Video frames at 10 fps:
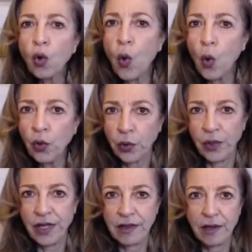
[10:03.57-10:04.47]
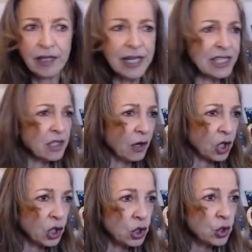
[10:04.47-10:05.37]
order in there it's
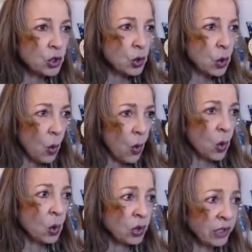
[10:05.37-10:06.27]
controlled